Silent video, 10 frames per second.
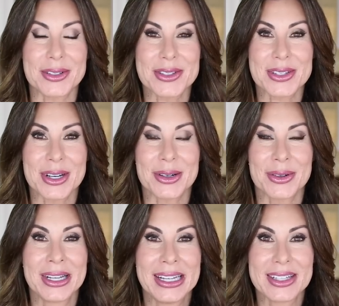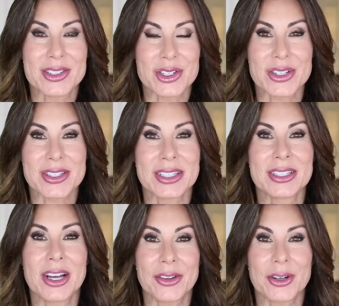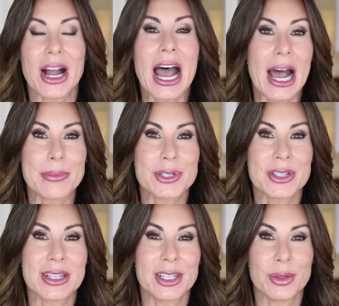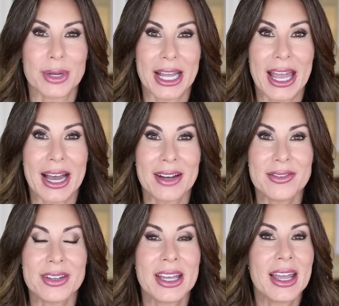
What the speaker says: So this is just another option that you would have.